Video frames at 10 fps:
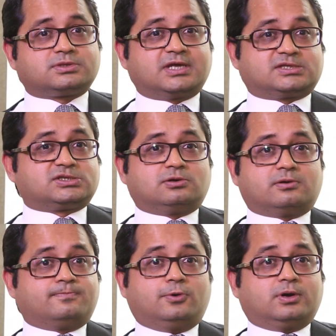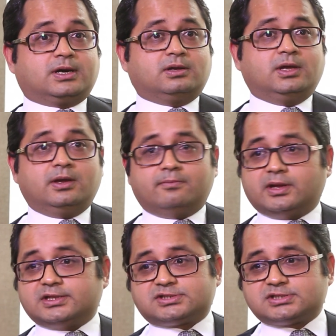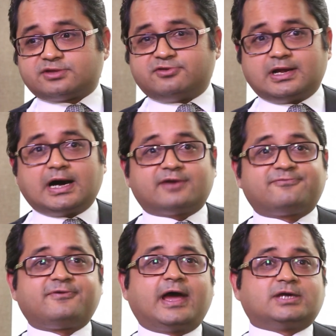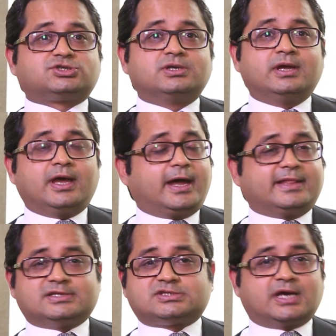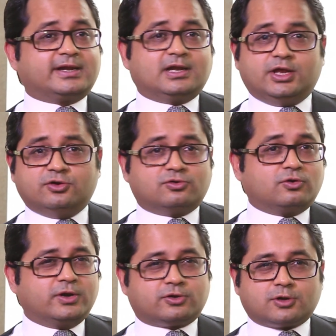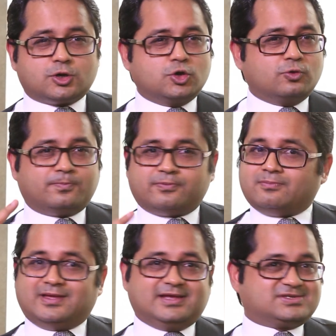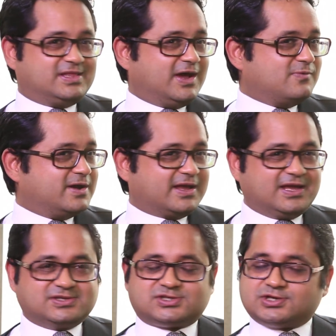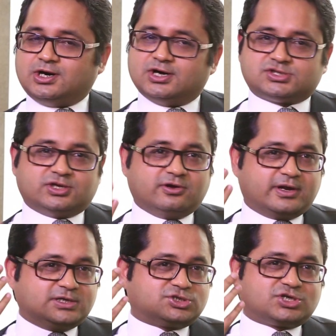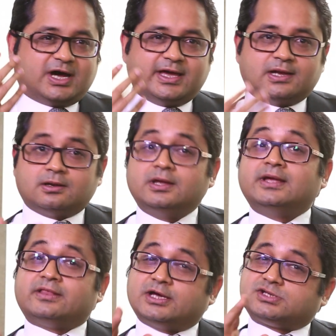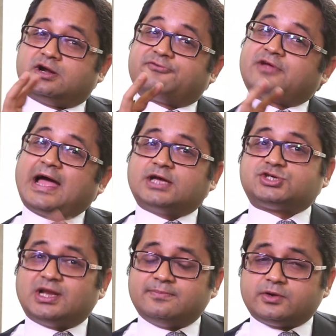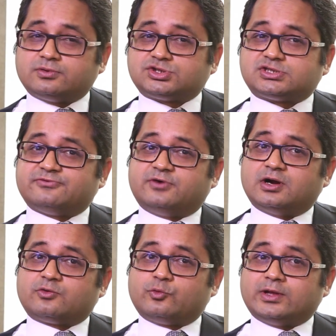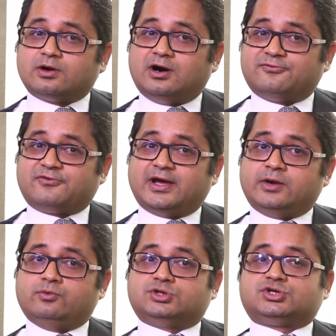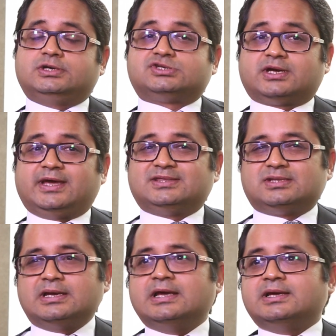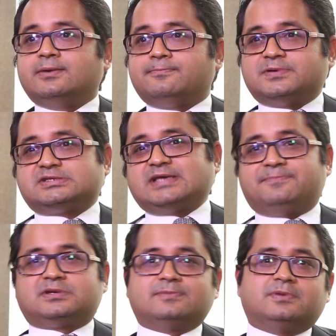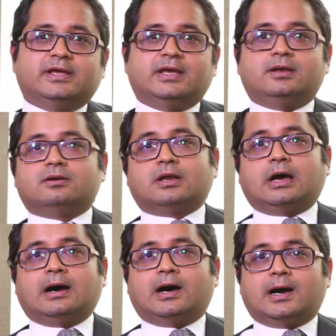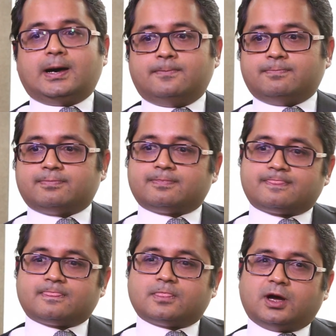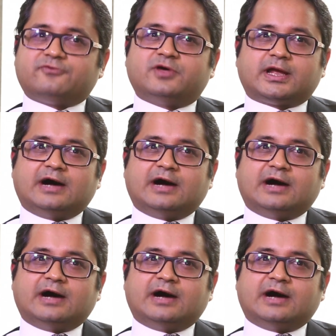Texas Hold'em poker, but this is a 3-card flash. And then suddenly you go into a loop, it's their word against yours, and you're in trial. There's a lot of cash element which is involved with offline, which is again perceptibly not very